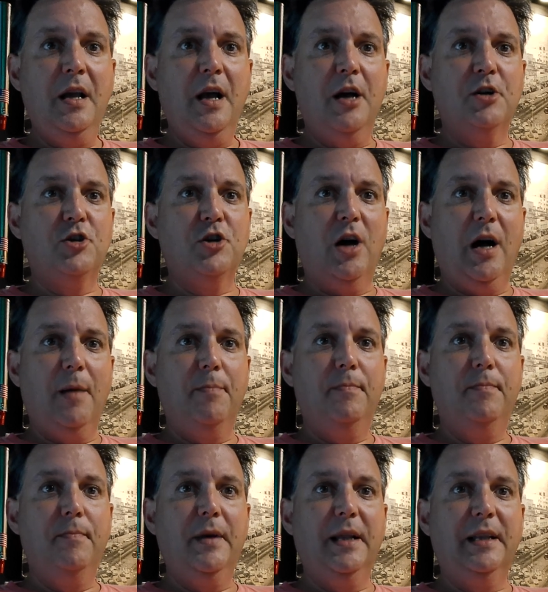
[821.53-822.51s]
a job
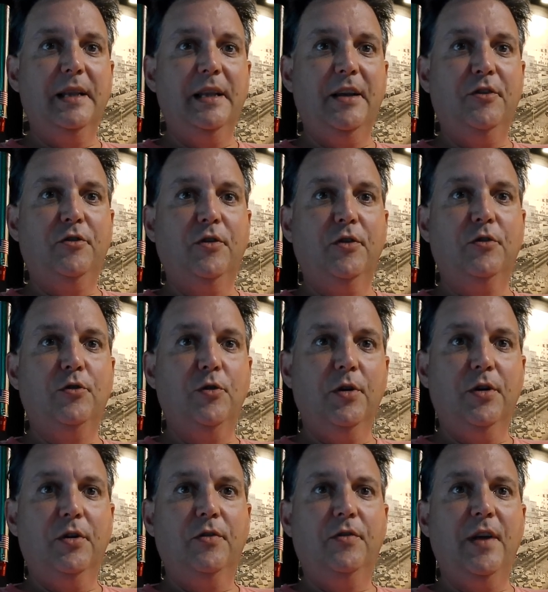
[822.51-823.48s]
at least as
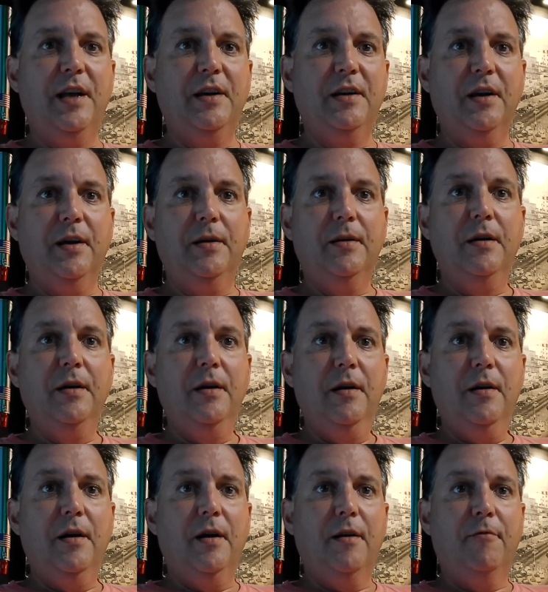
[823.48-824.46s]
good as they did
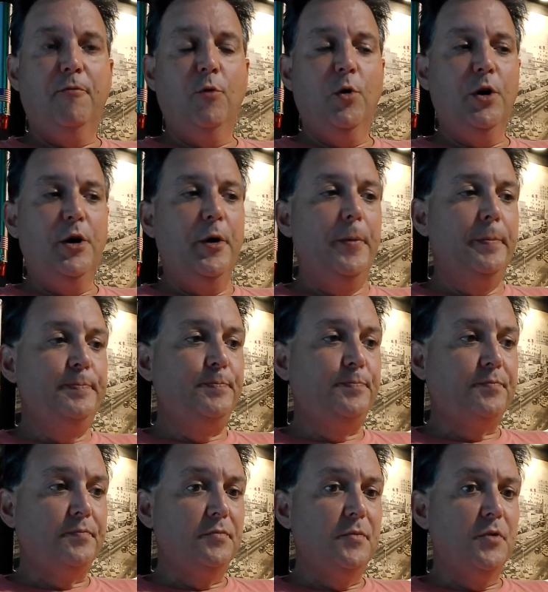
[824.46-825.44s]
for you,
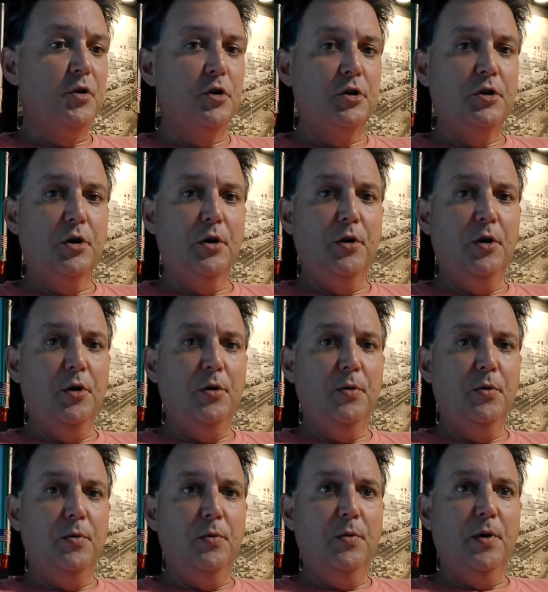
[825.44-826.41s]
to show
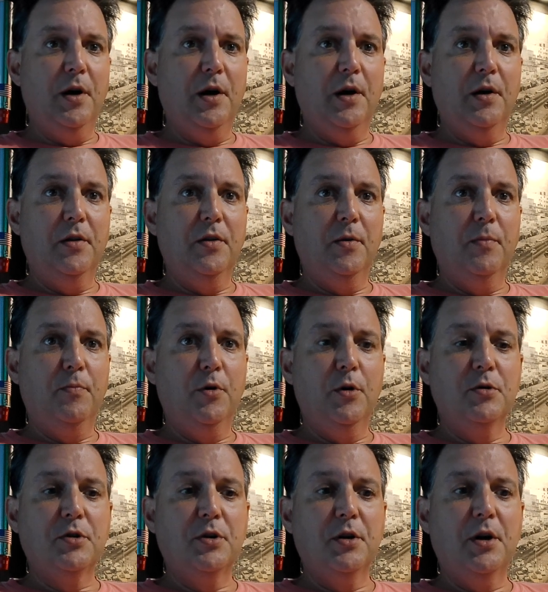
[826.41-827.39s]
you the
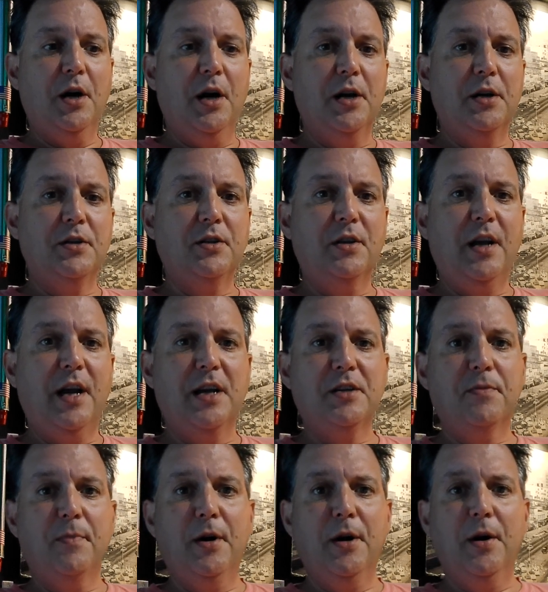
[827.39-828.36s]
pros and cons of the
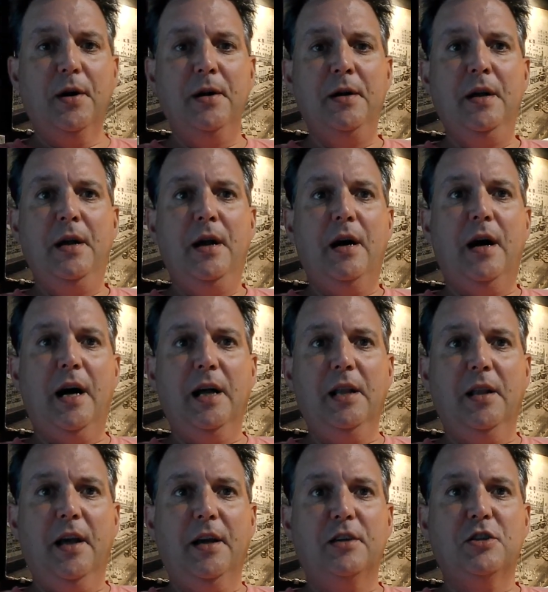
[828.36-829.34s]
Azamara. I
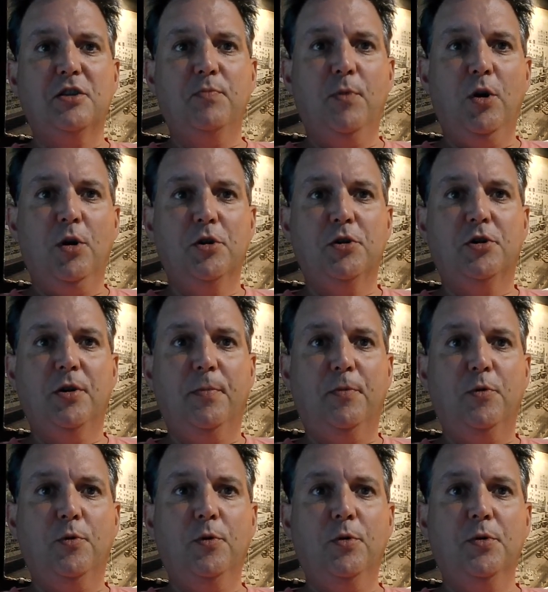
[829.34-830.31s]
like small ship
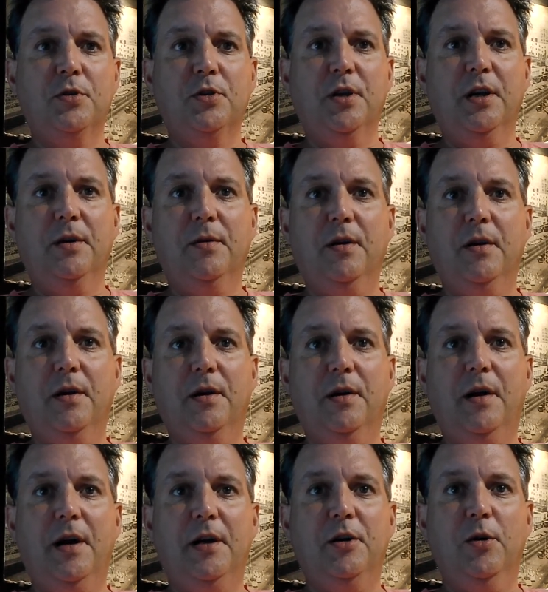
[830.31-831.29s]
cruising.
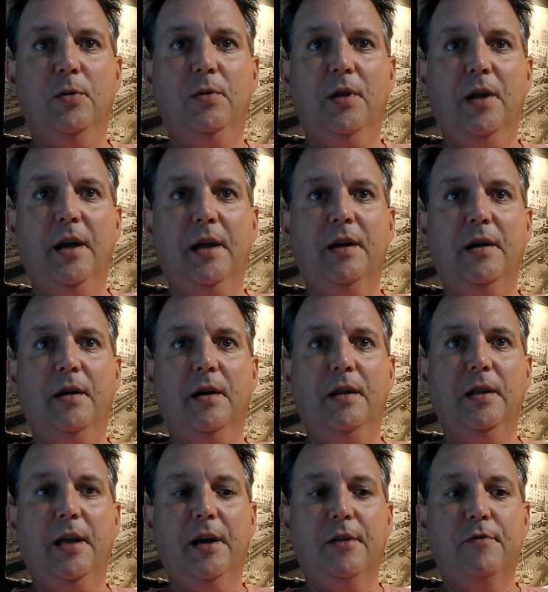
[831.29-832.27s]
I don't like
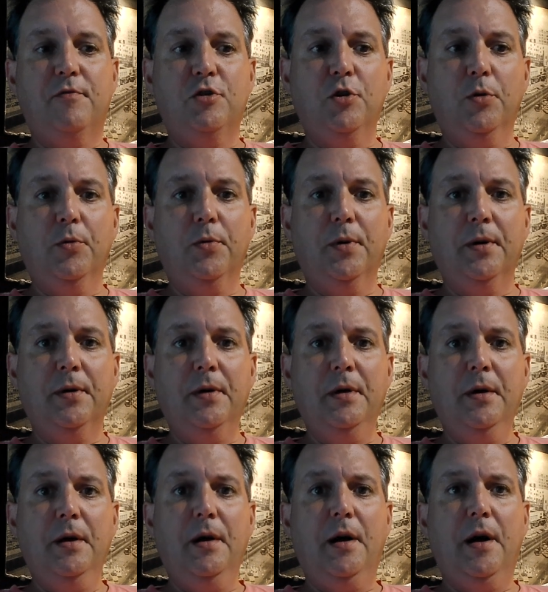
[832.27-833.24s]
a lot of children.
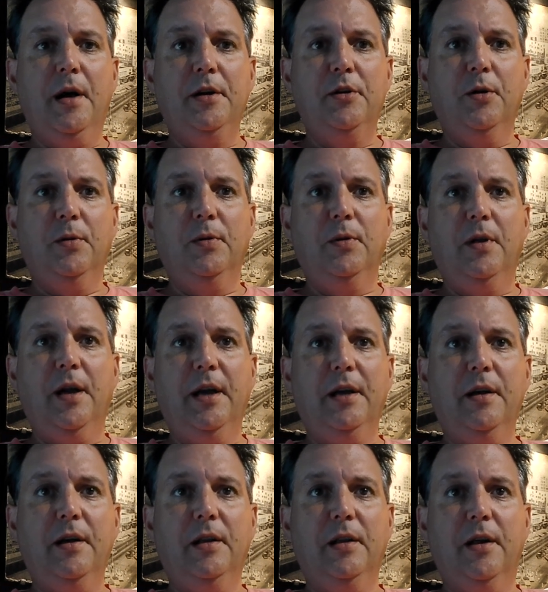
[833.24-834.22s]
I don't like
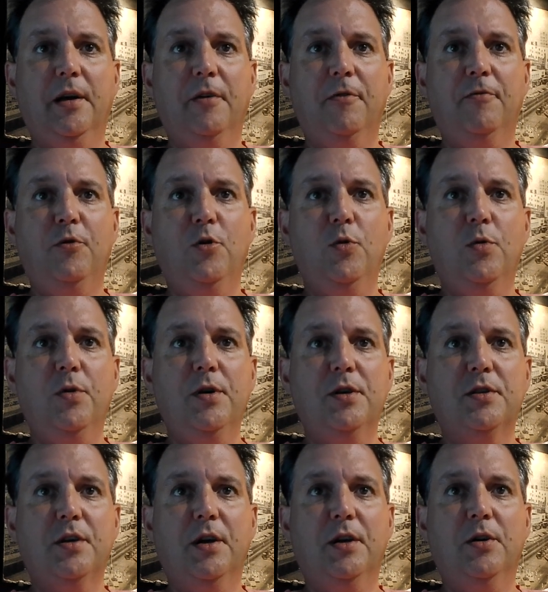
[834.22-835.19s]
a lot of
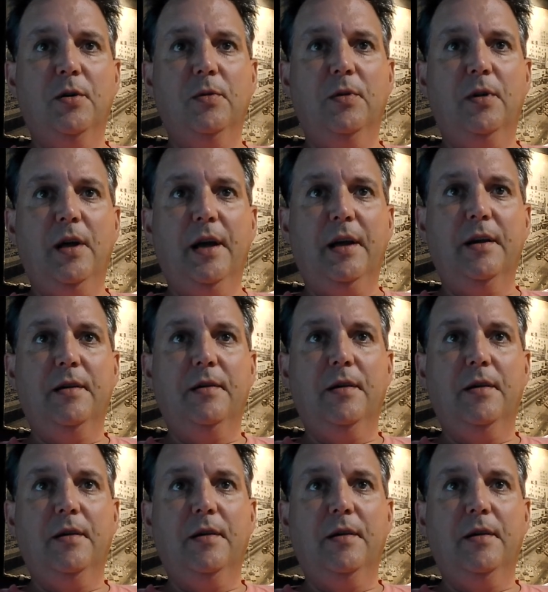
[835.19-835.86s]
noise. I don't like